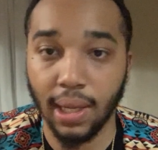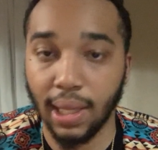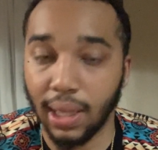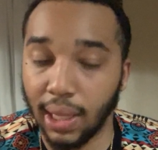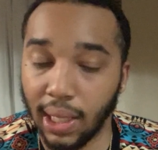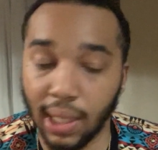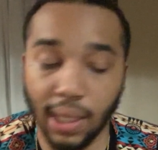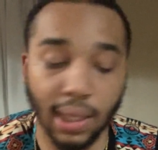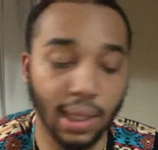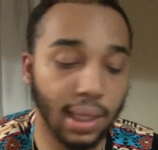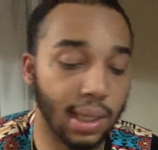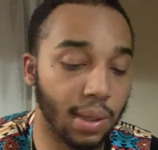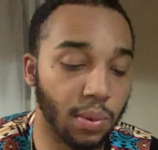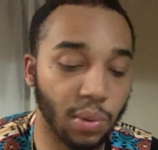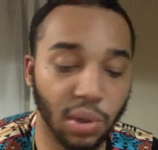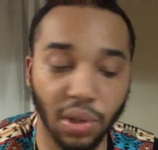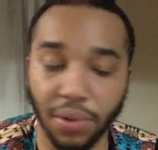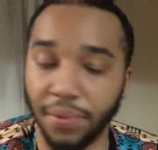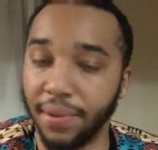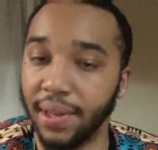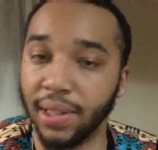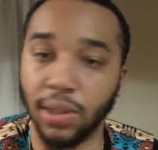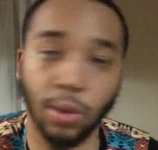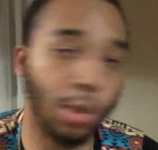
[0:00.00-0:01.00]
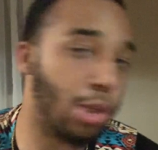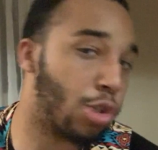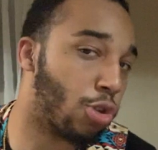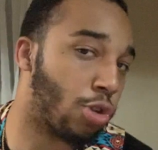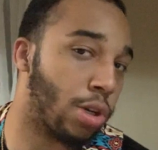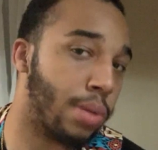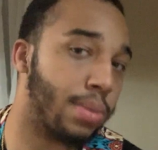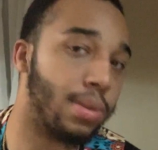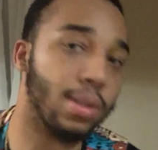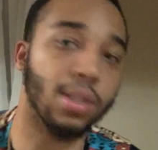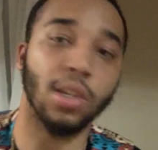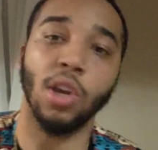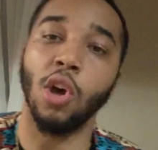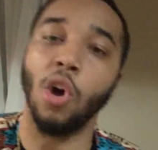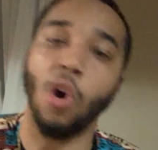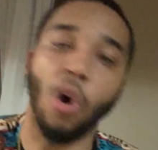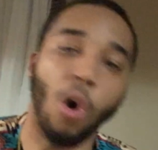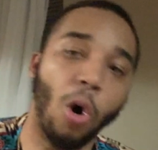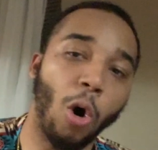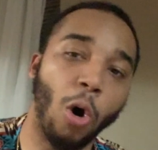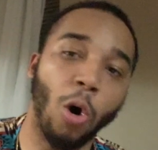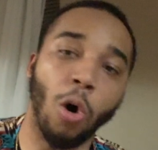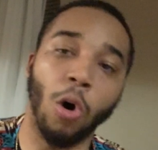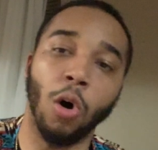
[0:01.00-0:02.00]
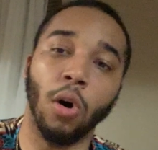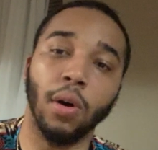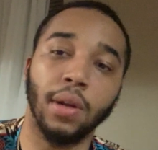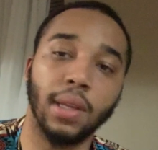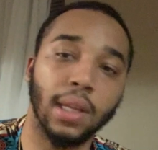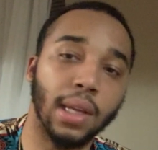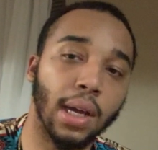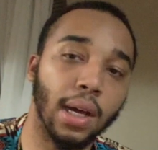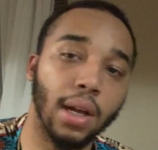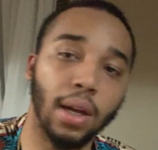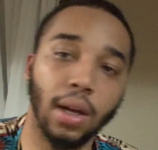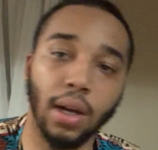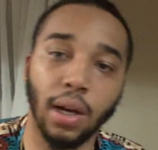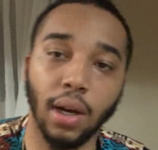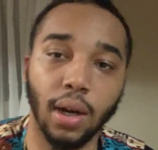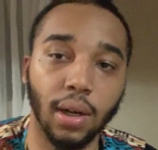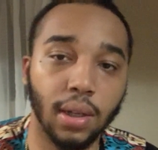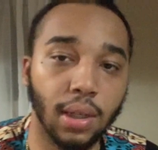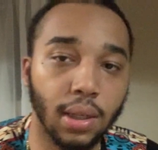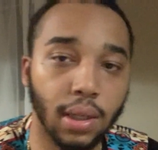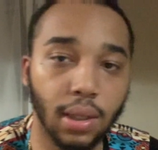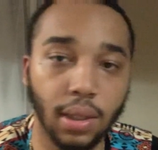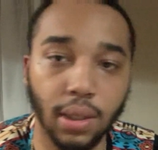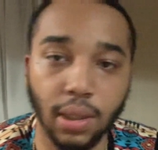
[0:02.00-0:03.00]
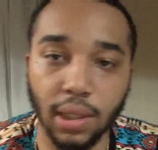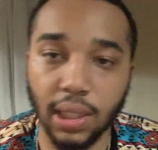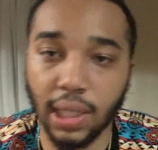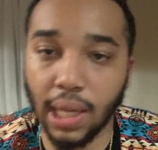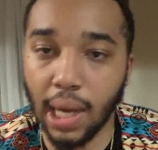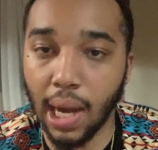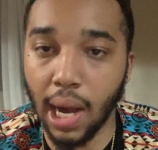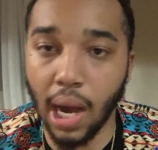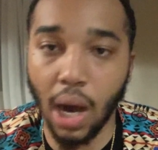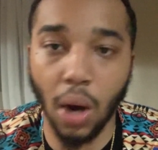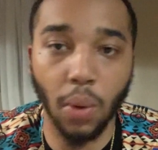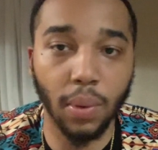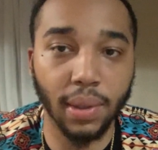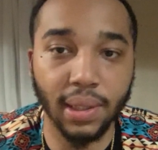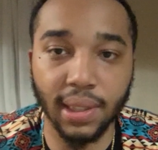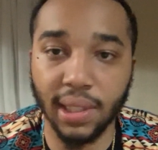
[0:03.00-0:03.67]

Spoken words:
Literally, when you read the scriptures, all Yahweh